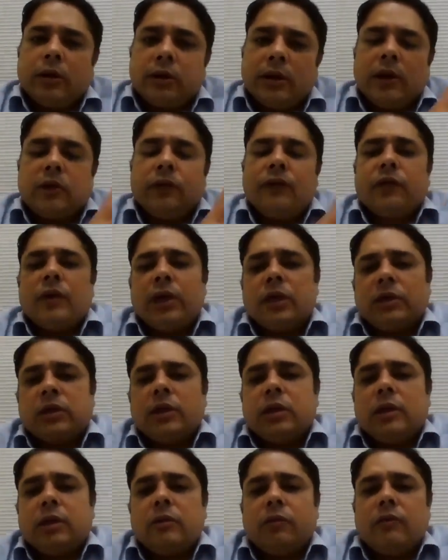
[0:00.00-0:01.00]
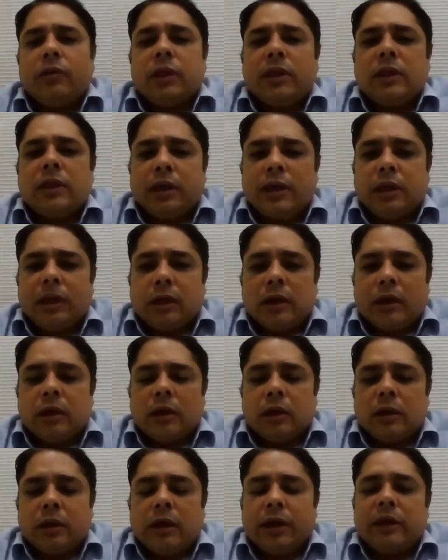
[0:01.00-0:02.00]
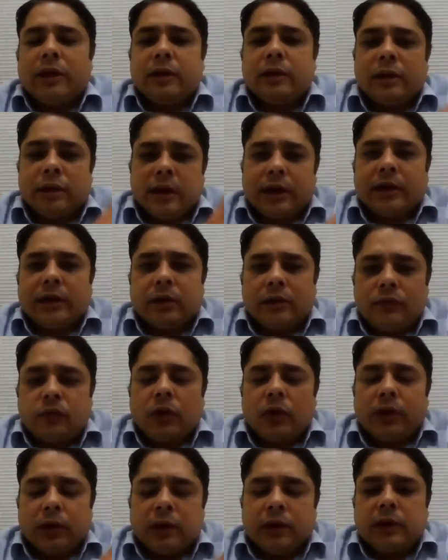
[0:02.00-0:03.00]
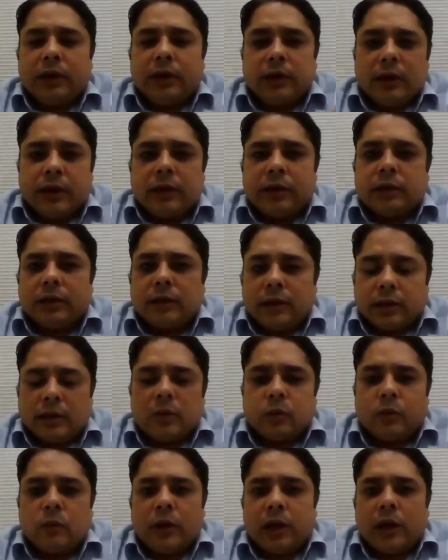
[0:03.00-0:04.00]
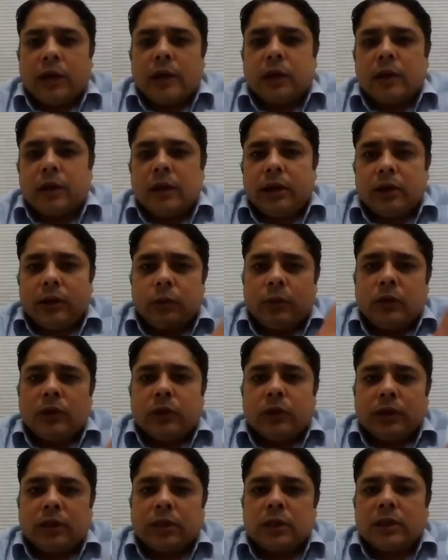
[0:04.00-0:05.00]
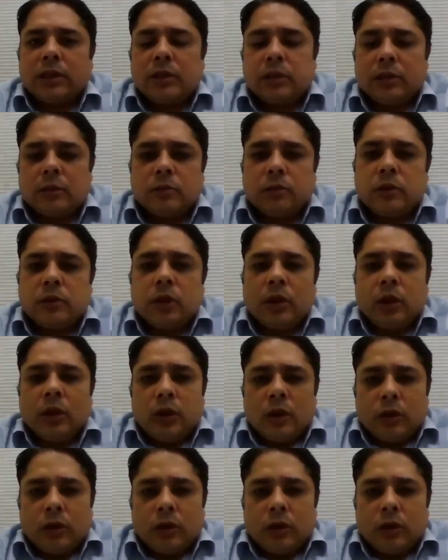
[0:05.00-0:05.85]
certification with further integrated system where individual systems